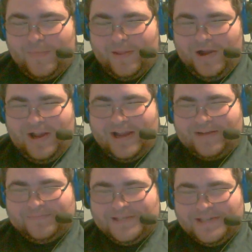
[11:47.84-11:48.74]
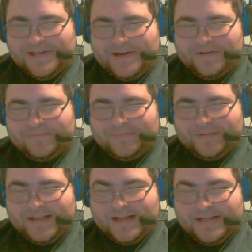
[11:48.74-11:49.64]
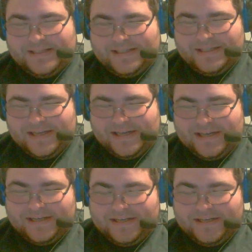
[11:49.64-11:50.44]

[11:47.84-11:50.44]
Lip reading: Okay, so let's go